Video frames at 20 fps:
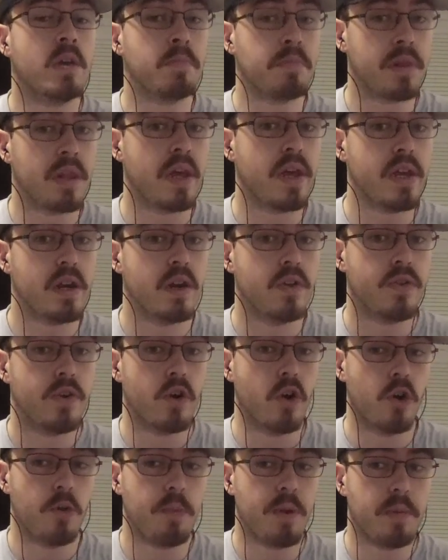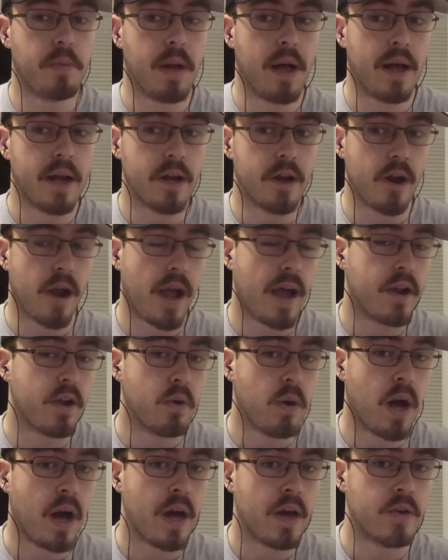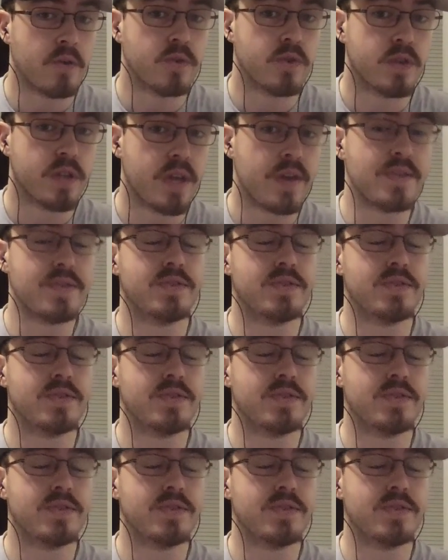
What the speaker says: played under Urban Meyer at Ohio State.